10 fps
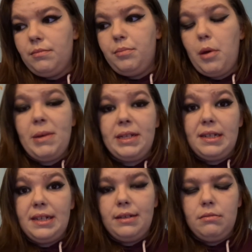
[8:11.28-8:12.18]

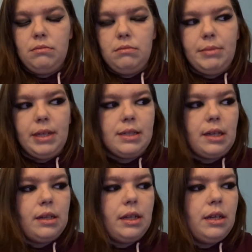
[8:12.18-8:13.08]
permitted it,
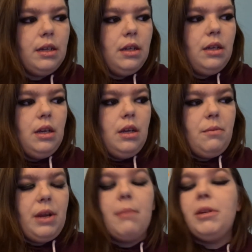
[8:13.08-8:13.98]
basically.
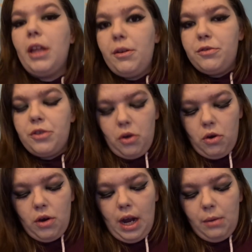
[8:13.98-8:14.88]
When I'm allowed to
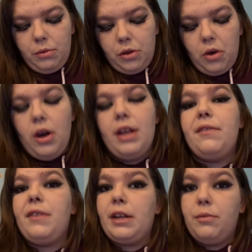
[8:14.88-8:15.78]
go, I will go. And
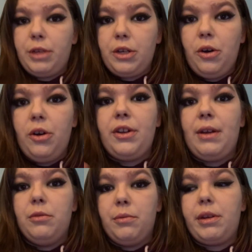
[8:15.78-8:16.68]
if I can record, I
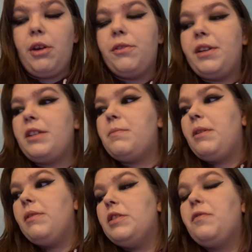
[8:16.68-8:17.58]
will record the
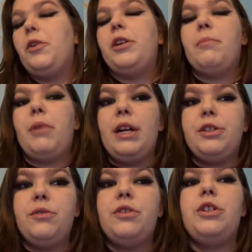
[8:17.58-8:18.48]
experience for you. But I
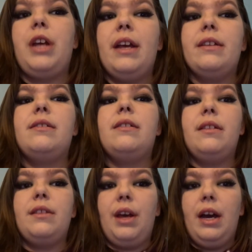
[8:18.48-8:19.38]
do suggest
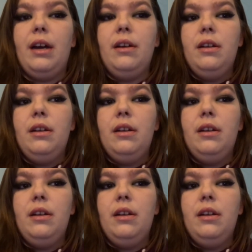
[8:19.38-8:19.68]
that